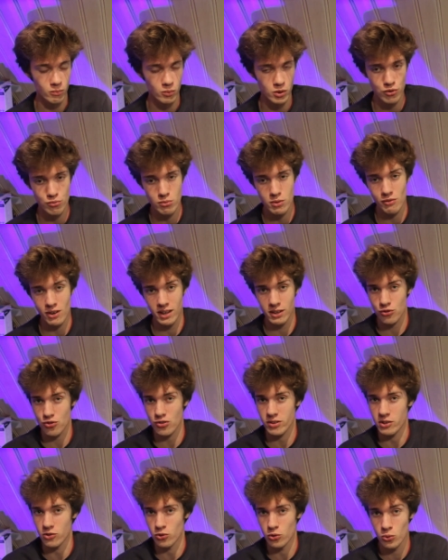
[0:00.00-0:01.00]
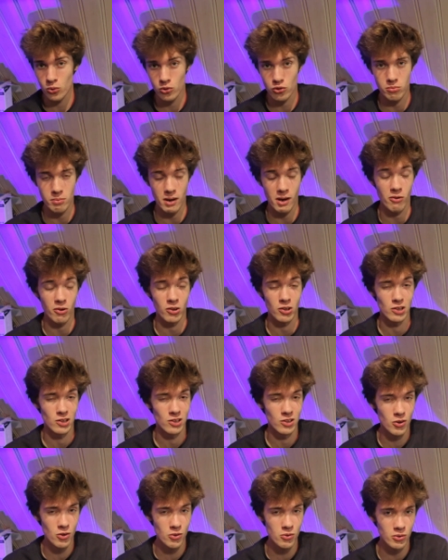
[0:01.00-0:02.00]
which we've actually talked about a
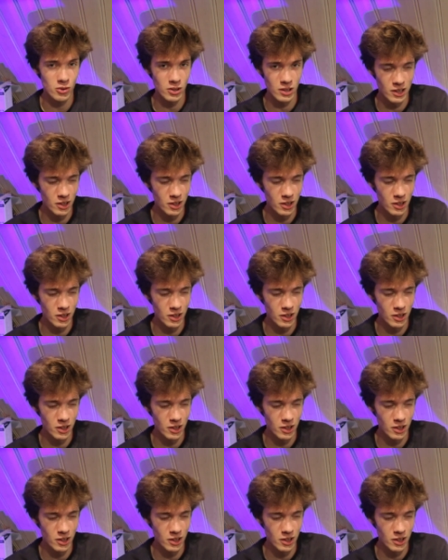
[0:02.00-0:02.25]
long,